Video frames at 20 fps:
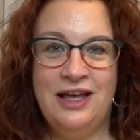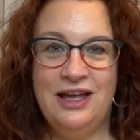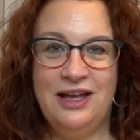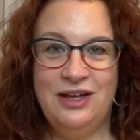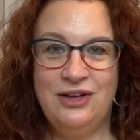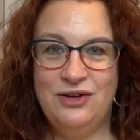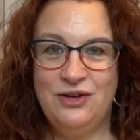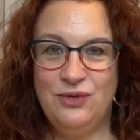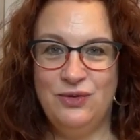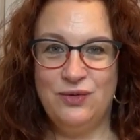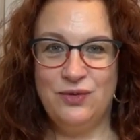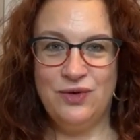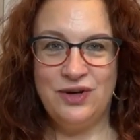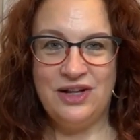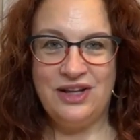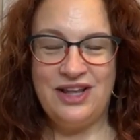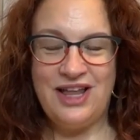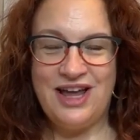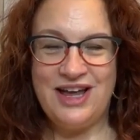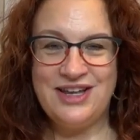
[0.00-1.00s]
and
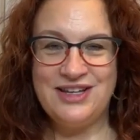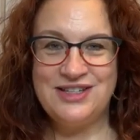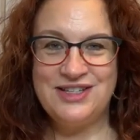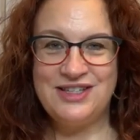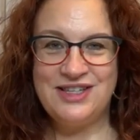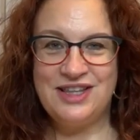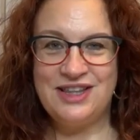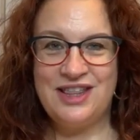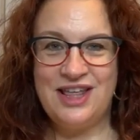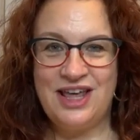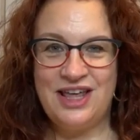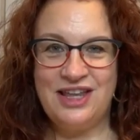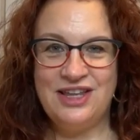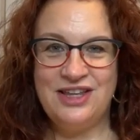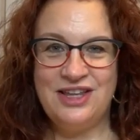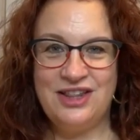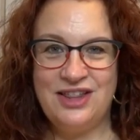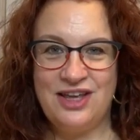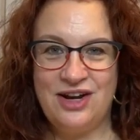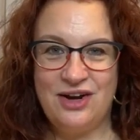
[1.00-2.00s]
realized
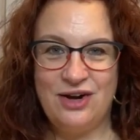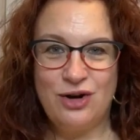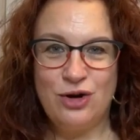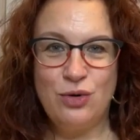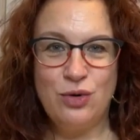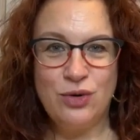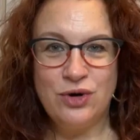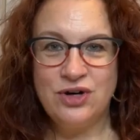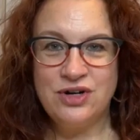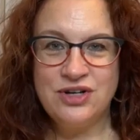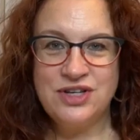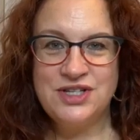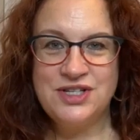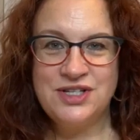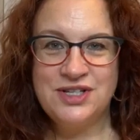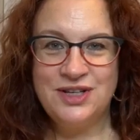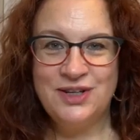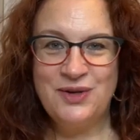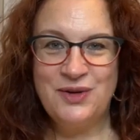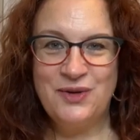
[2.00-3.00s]
that their
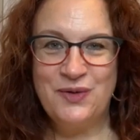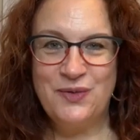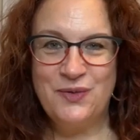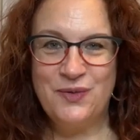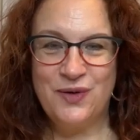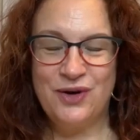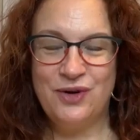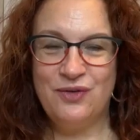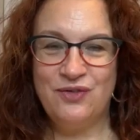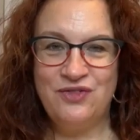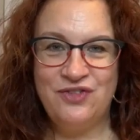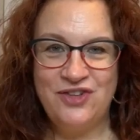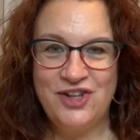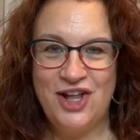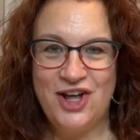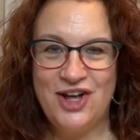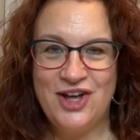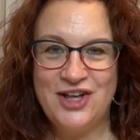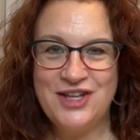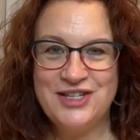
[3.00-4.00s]
quirks weren't
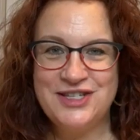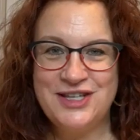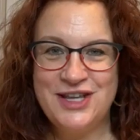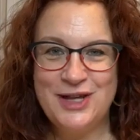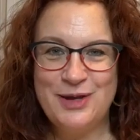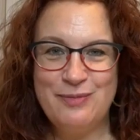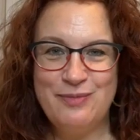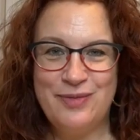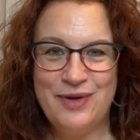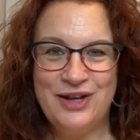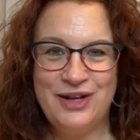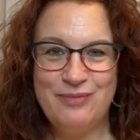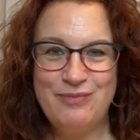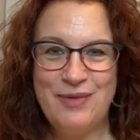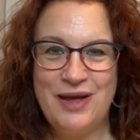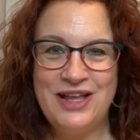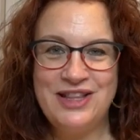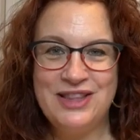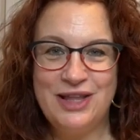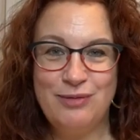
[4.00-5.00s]
flaws, but
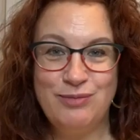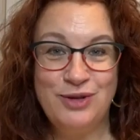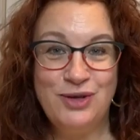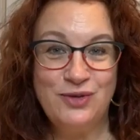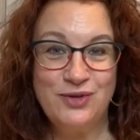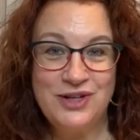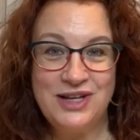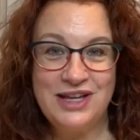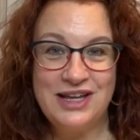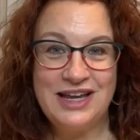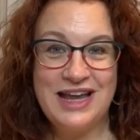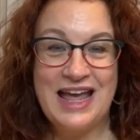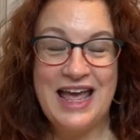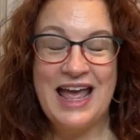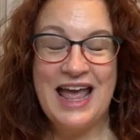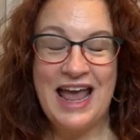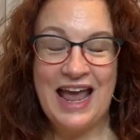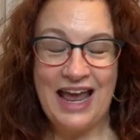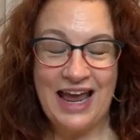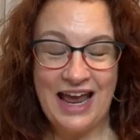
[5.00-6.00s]
it made them
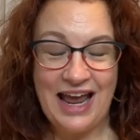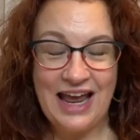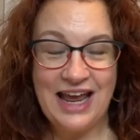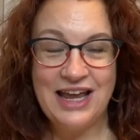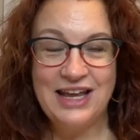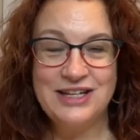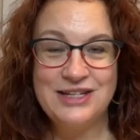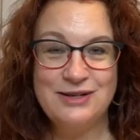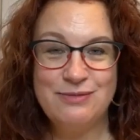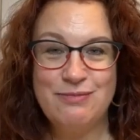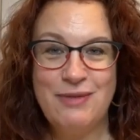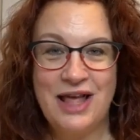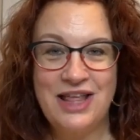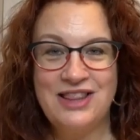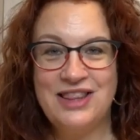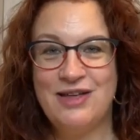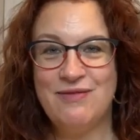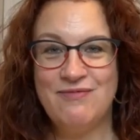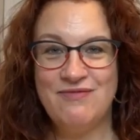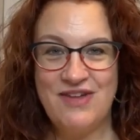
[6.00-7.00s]
unique and
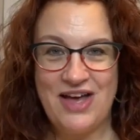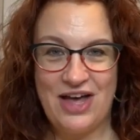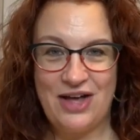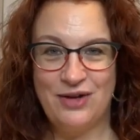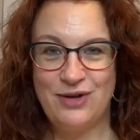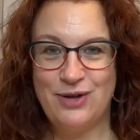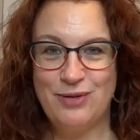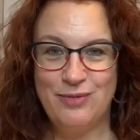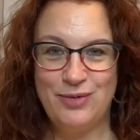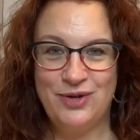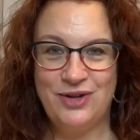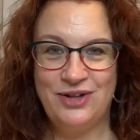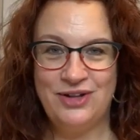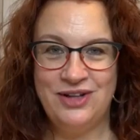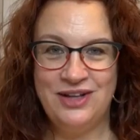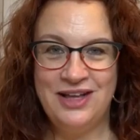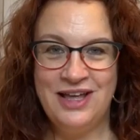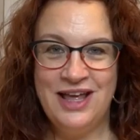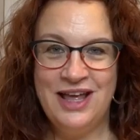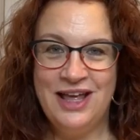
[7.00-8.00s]
made them valuable.